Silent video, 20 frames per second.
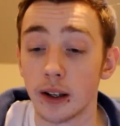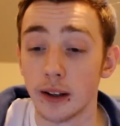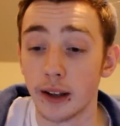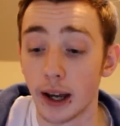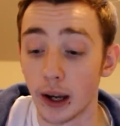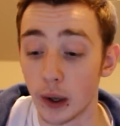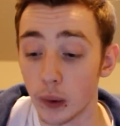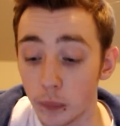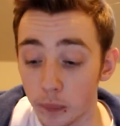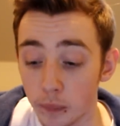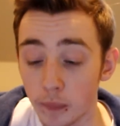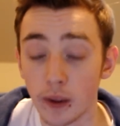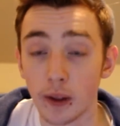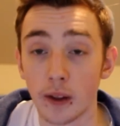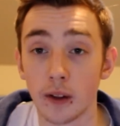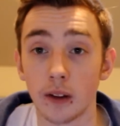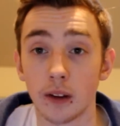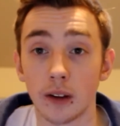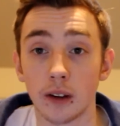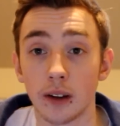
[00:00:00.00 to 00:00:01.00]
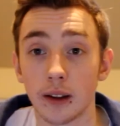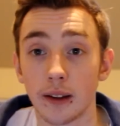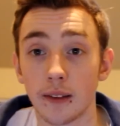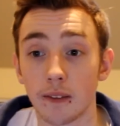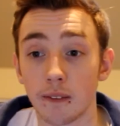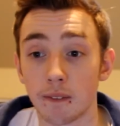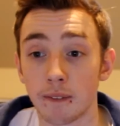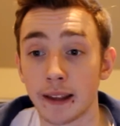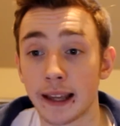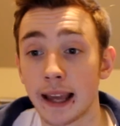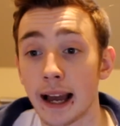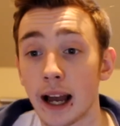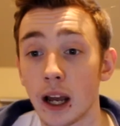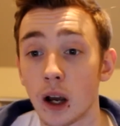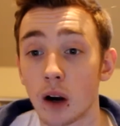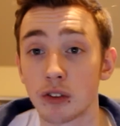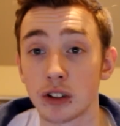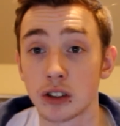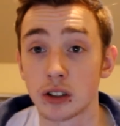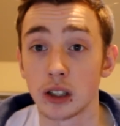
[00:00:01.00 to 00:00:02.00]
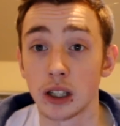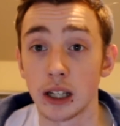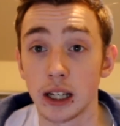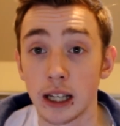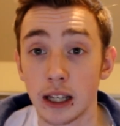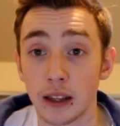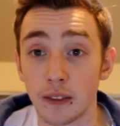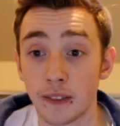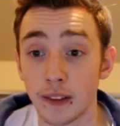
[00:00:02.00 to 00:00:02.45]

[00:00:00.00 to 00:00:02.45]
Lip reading: Now, the guy obviously